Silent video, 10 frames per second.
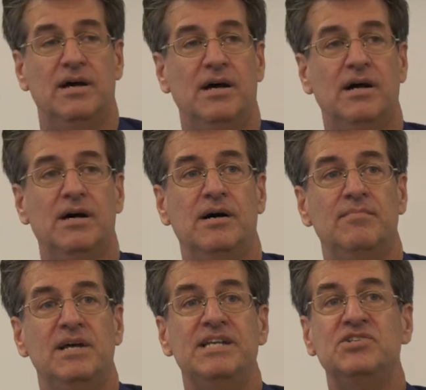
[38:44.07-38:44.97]

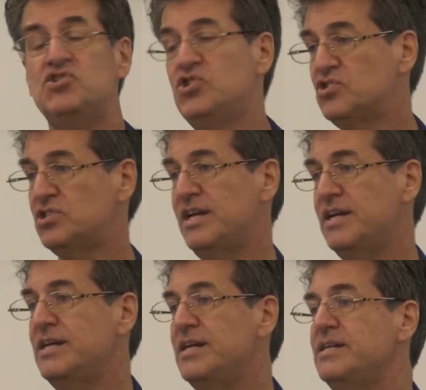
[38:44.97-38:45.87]
Um, it's just
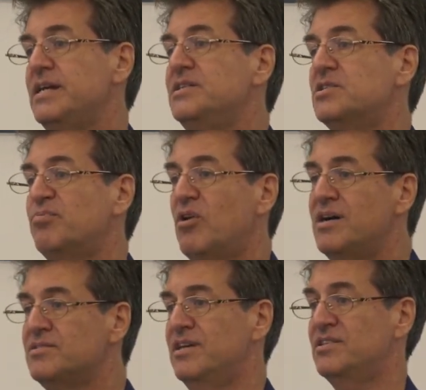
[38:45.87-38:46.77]
it, it, it's a
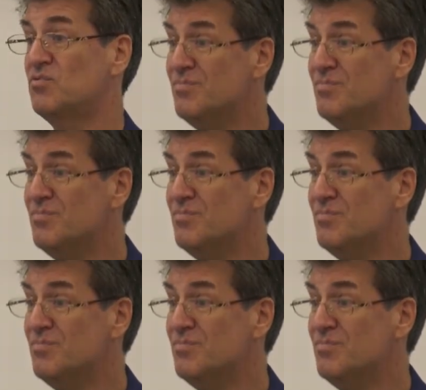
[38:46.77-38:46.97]
process.